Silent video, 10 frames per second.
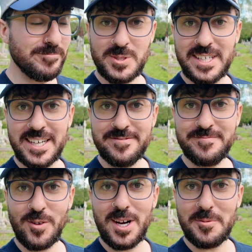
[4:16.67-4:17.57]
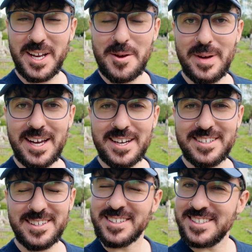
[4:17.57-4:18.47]
We'll see. Right, I'm going to go back
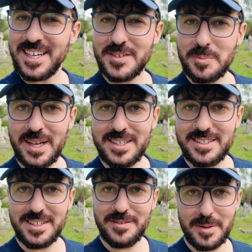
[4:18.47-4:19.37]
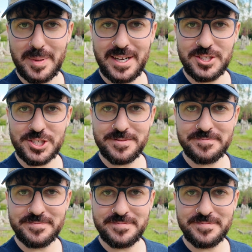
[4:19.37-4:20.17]
to the safe space of the bench.